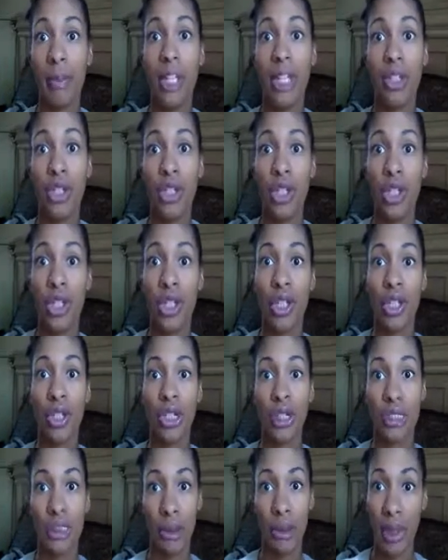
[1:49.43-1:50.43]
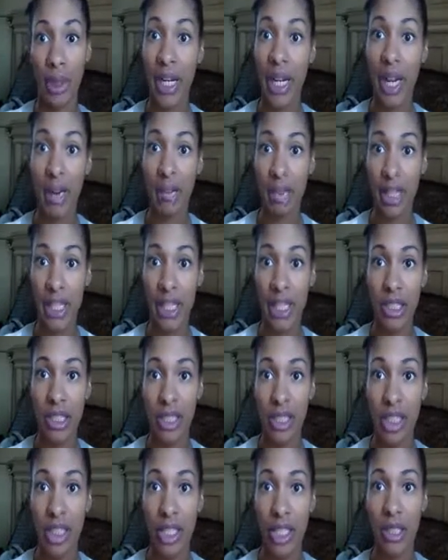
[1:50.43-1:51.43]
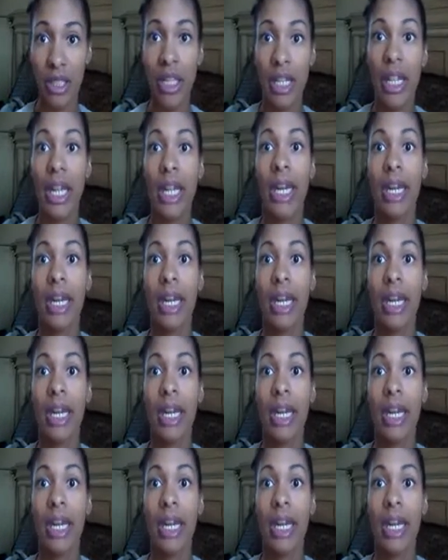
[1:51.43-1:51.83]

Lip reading: make sure, see what I have in the kitchen,